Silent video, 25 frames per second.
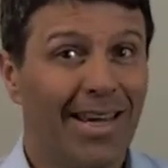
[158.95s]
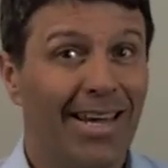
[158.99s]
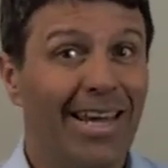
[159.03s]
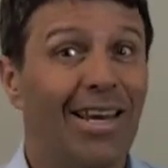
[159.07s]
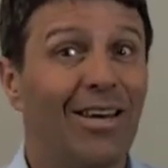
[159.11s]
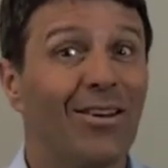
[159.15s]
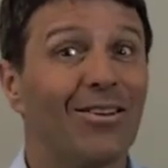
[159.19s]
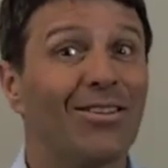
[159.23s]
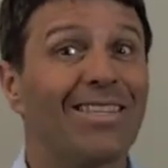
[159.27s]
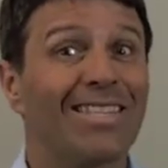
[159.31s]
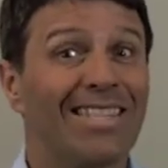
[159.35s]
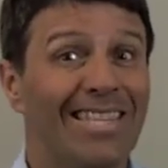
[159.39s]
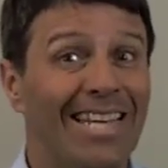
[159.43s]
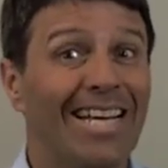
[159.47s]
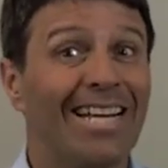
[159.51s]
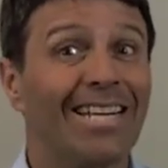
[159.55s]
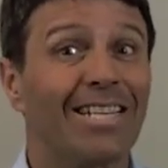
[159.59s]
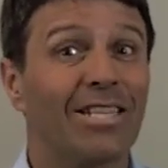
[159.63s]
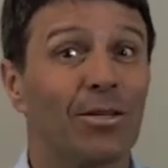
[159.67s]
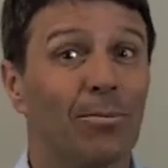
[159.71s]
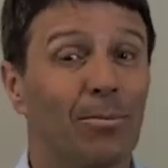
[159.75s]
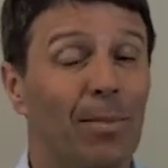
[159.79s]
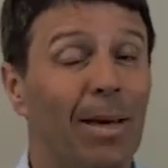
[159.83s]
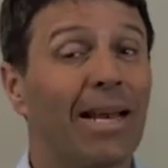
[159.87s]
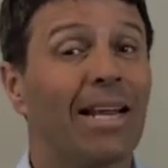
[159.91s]
in a
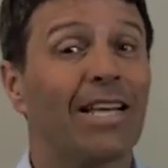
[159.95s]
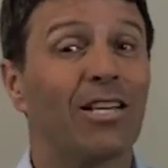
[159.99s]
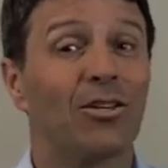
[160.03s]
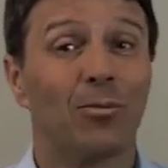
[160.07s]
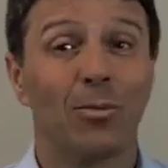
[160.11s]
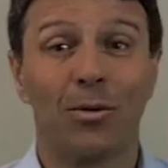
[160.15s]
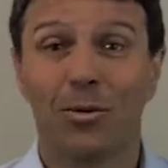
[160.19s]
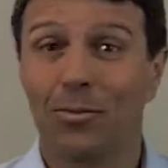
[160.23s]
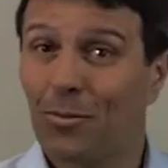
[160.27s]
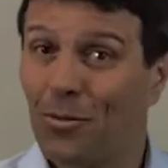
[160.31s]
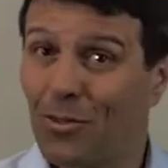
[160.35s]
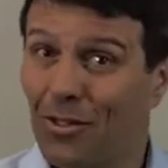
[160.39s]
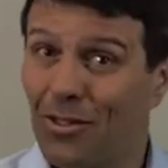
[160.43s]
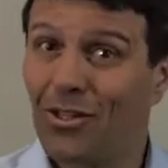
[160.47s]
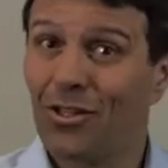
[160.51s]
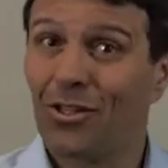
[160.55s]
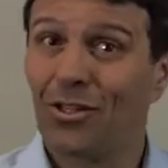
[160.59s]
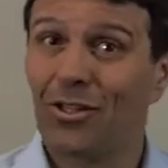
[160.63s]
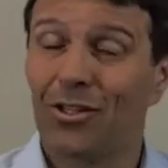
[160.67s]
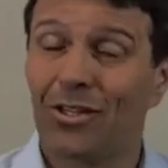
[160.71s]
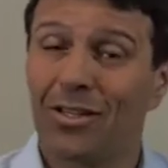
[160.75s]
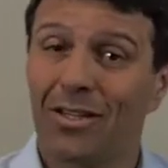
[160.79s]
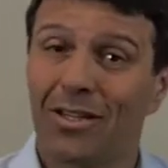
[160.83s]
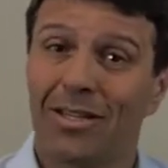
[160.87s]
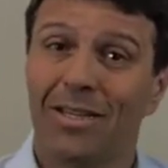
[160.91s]
sales management
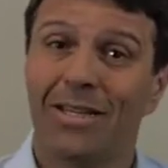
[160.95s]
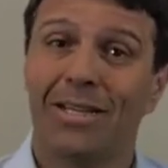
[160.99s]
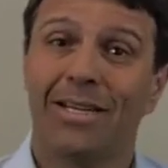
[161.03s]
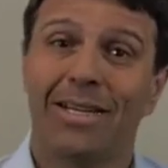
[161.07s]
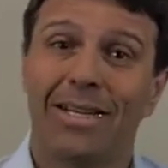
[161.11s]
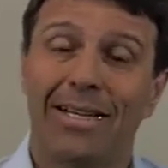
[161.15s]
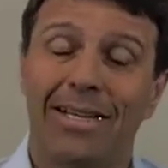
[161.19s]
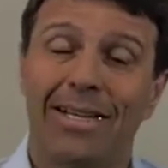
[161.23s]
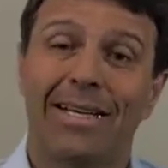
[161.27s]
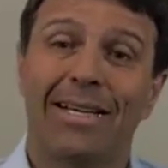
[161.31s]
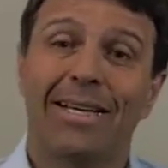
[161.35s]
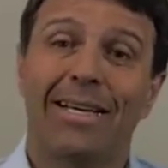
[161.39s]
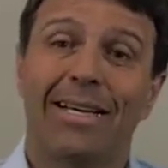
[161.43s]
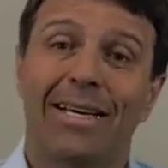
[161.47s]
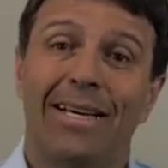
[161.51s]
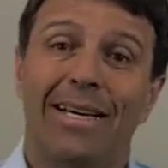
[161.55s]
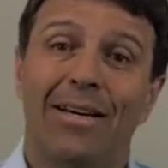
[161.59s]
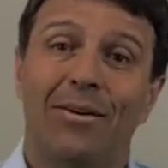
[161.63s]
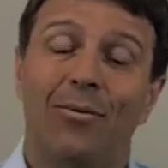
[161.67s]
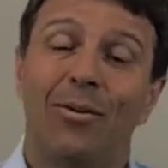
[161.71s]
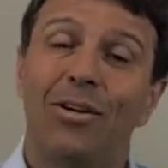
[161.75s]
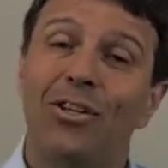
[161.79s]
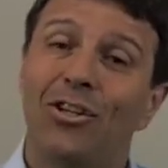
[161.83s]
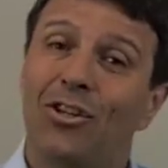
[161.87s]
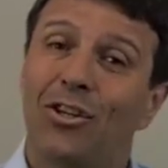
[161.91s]
position,
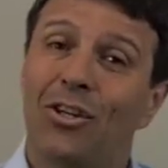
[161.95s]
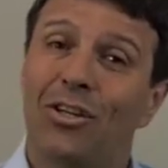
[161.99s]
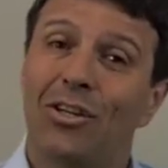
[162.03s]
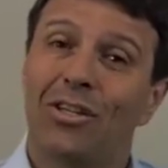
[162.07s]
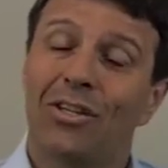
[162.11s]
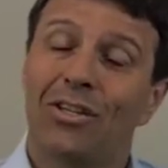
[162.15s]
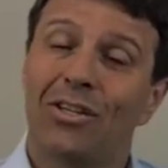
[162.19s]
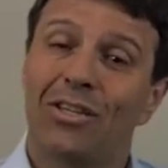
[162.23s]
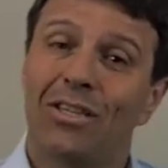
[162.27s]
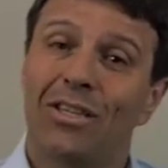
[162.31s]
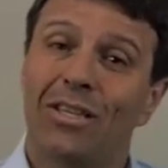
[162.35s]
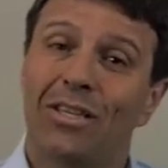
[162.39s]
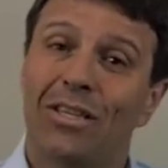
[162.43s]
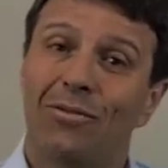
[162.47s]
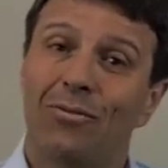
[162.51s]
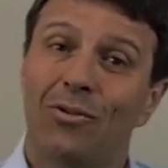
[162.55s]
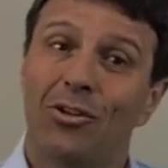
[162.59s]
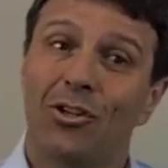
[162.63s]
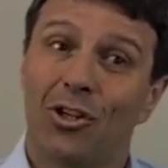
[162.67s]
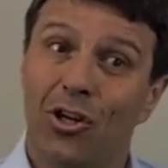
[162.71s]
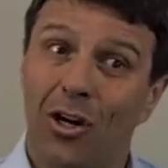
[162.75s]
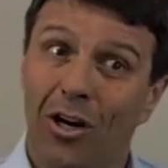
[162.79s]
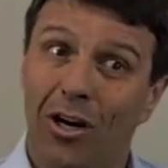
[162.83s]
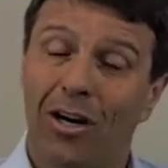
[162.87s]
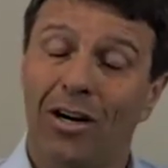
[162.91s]
which
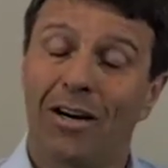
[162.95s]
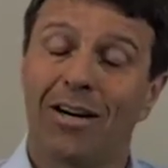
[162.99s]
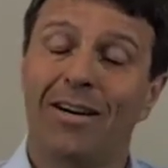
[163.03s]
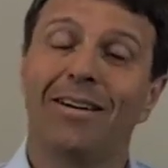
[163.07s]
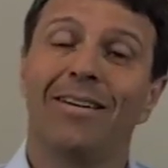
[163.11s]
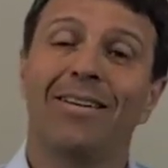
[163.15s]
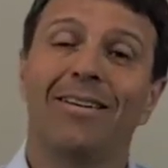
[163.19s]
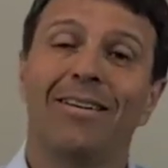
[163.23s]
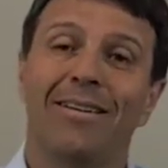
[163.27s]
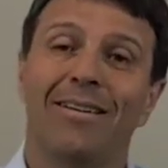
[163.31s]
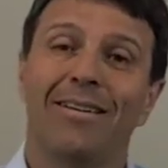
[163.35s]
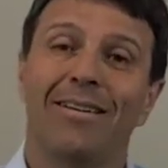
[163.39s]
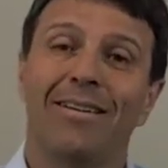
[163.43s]
are